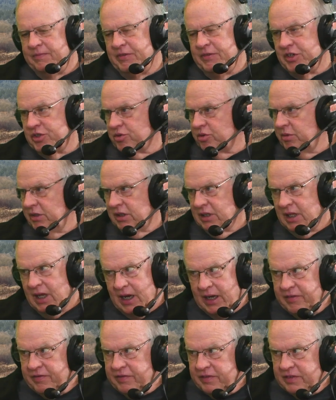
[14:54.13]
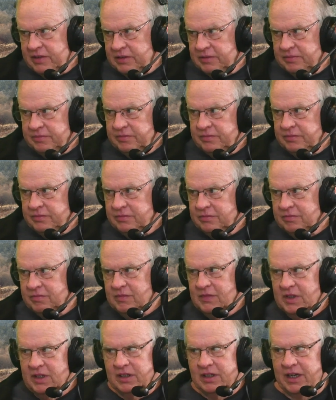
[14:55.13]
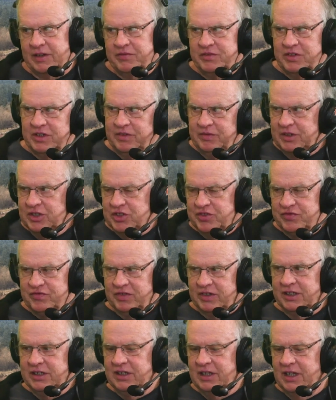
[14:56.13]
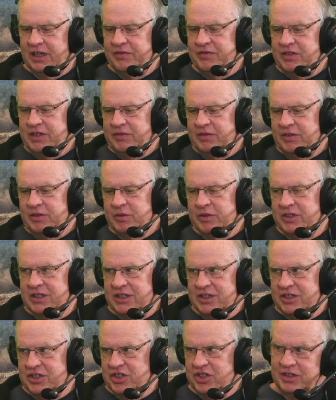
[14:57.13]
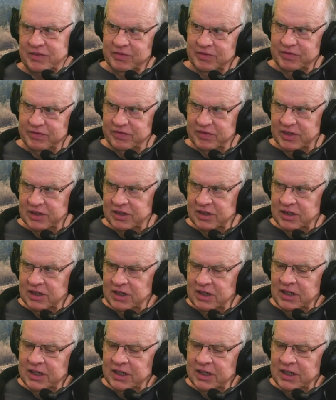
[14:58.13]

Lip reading: This would be live. Live TV is fun. Live TV with kids is even funner.